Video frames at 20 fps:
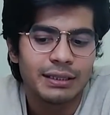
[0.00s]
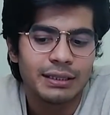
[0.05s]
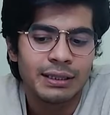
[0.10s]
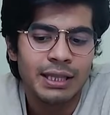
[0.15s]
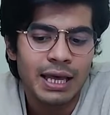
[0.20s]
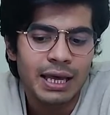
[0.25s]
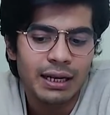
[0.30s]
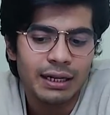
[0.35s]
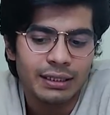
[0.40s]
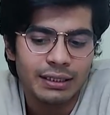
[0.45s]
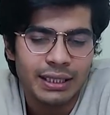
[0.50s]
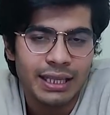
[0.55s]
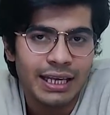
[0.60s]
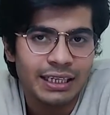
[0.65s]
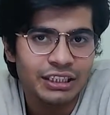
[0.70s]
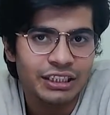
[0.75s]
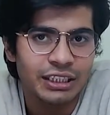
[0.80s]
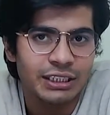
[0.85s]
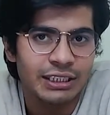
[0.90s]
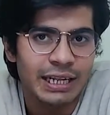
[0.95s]
there
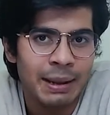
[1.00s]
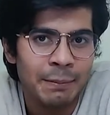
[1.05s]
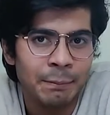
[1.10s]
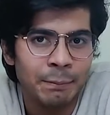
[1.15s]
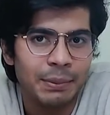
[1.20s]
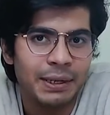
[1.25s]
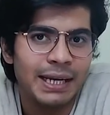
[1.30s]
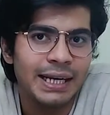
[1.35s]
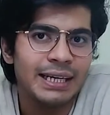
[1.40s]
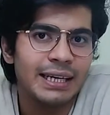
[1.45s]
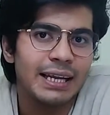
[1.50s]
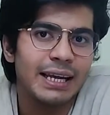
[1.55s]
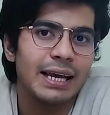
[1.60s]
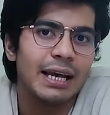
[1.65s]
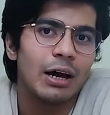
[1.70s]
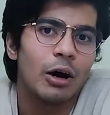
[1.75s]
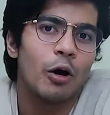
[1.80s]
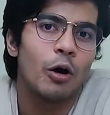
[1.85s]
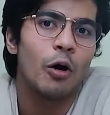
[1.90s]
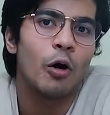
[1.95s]
is a template
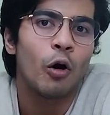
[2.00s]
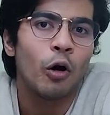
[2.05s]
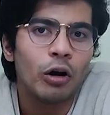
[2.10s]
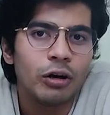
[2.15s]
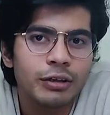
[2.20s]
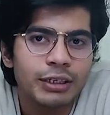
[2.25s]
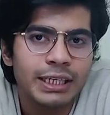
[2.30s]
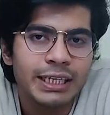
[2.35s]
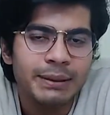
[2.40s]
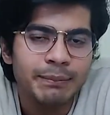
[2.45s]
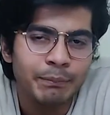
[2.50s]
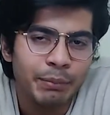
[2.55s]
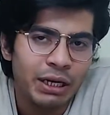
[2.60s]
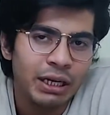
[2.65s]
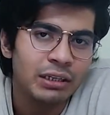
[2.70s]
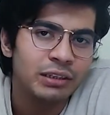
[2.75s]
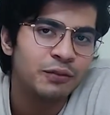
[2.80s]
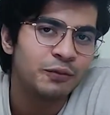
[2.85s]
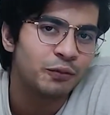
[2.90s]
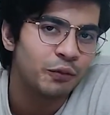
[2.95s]
already
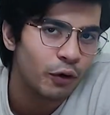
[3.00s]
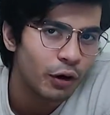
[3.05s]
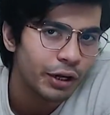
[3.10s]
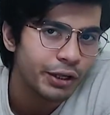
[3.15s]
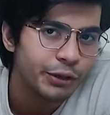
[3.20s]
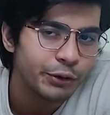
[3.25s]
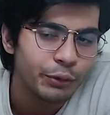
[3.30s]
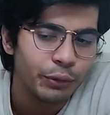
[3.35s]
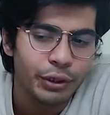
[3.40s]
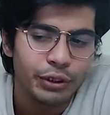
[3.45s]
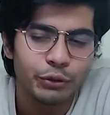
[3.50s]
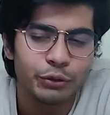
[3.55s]
built for you.